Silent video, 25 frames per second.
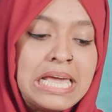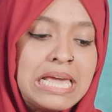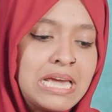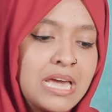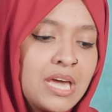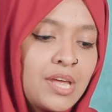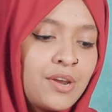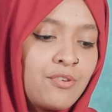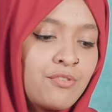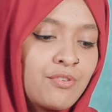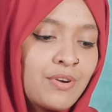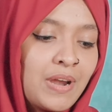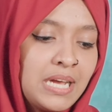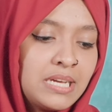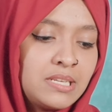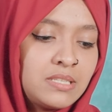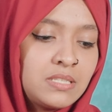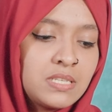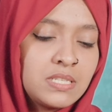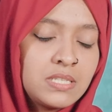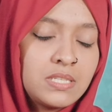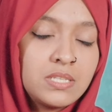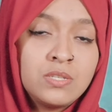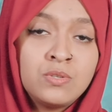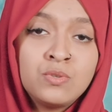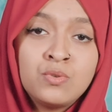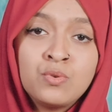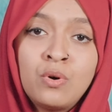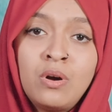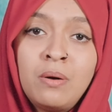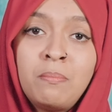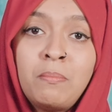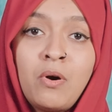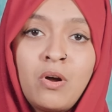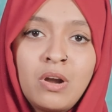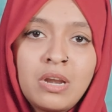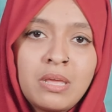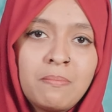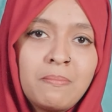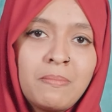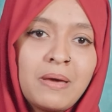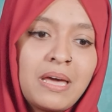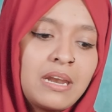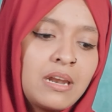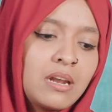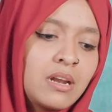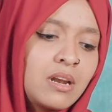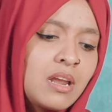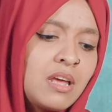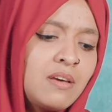and write it into a body
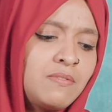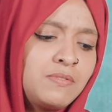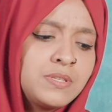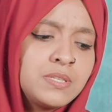paragraph.